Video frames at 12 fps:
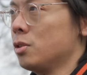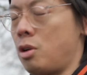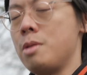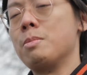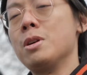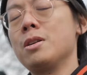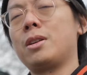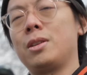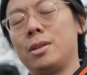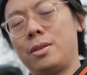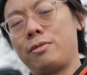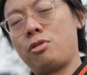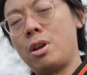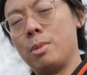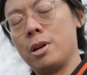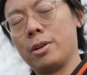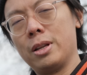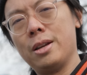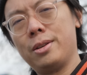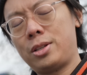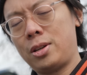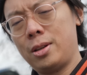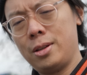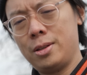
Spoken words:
Trademark. They've trademarked that.